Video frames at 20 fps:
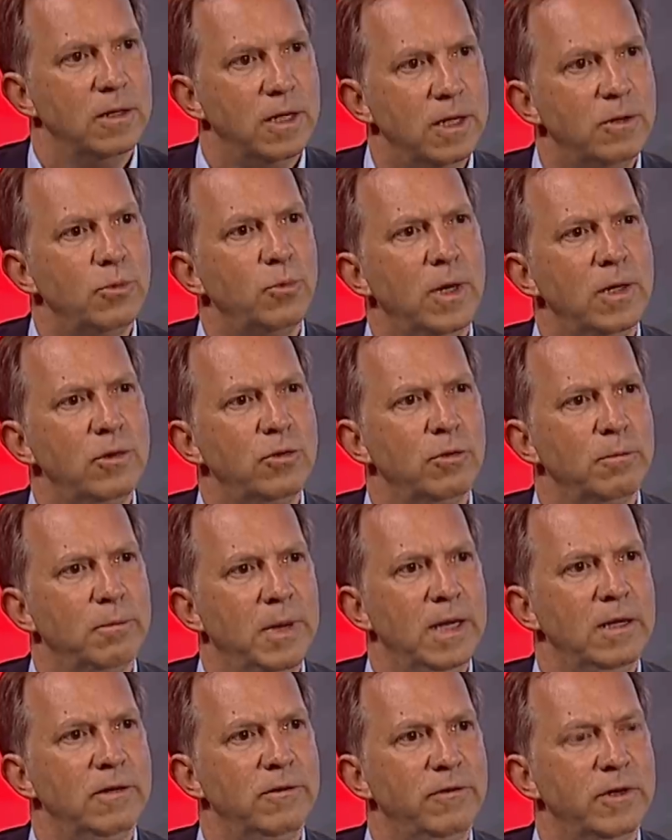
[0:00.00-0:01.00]
that want to
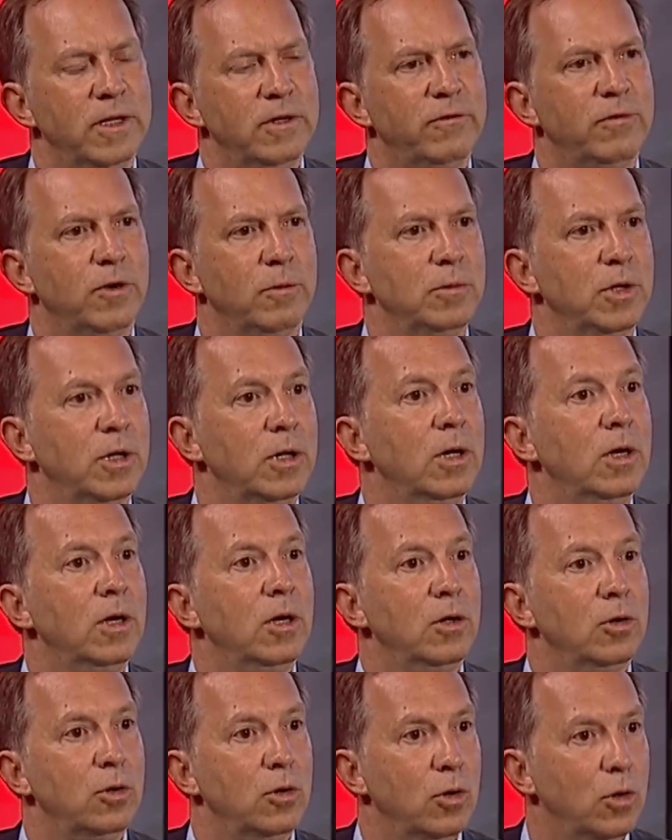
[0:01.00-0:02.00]
benefit from the
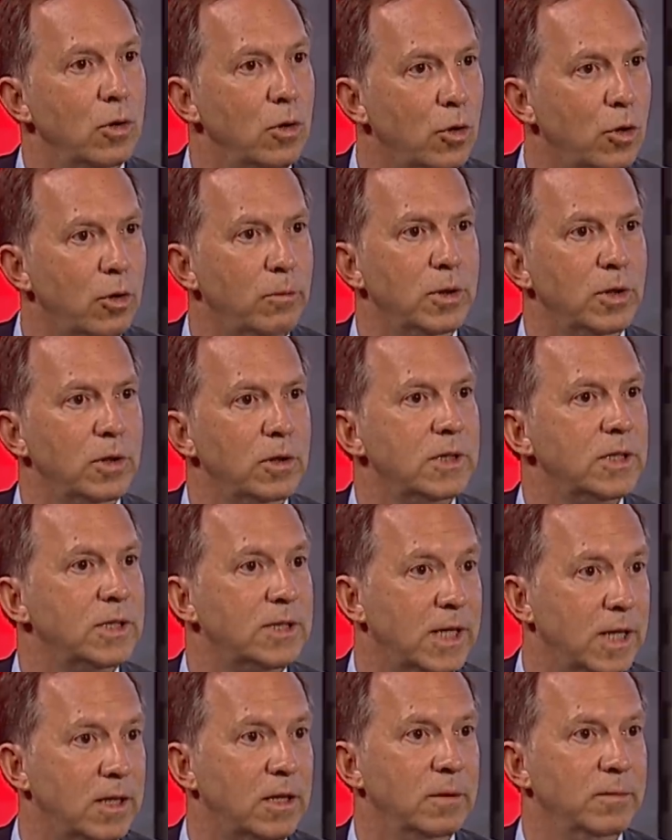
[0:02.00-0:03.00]
global
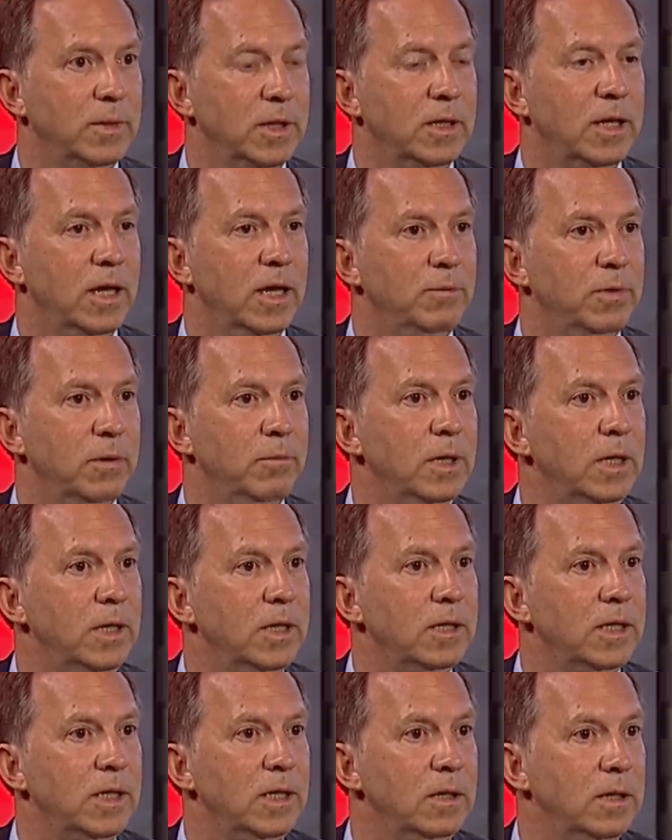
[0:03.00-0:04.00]
settlement
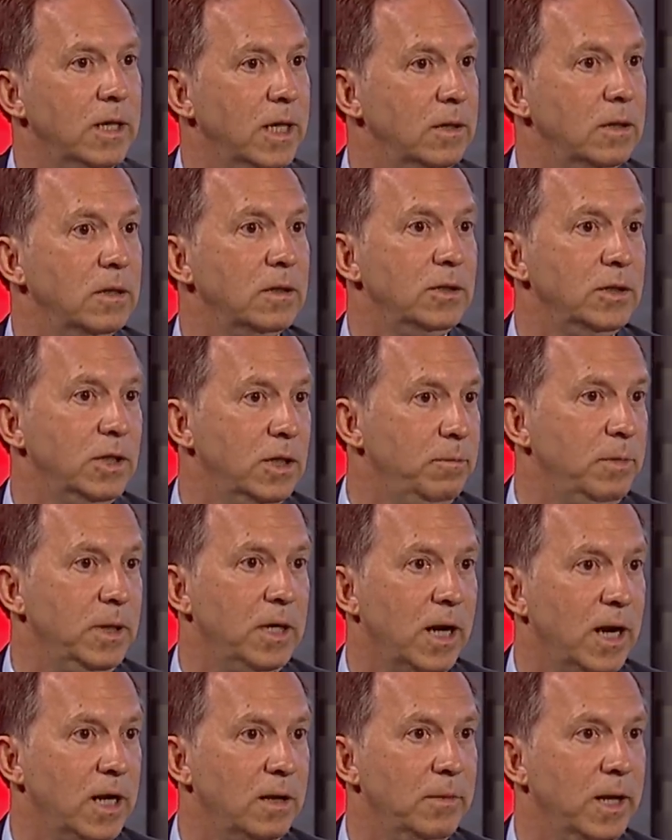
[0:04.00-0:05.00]
capability that
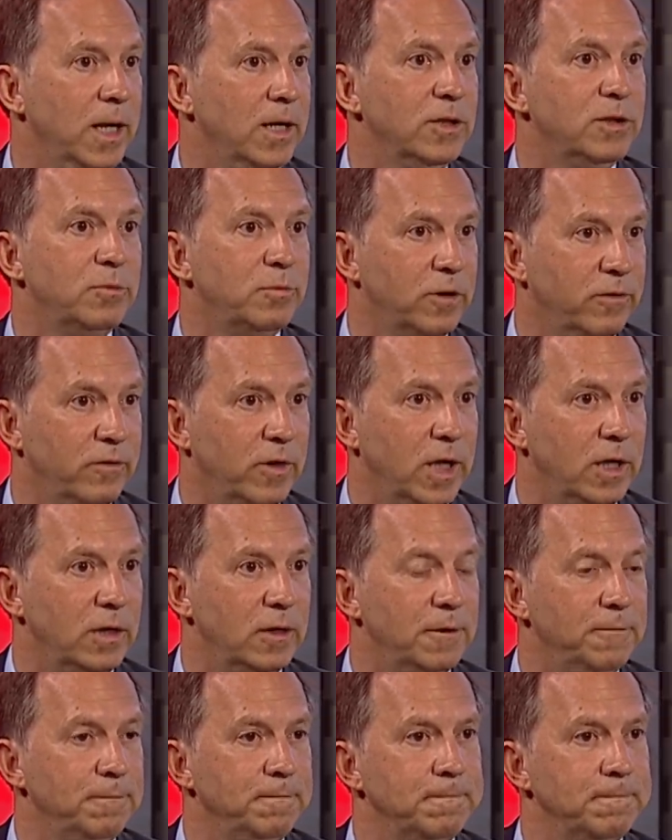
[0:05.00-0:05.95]
GPI banks provide.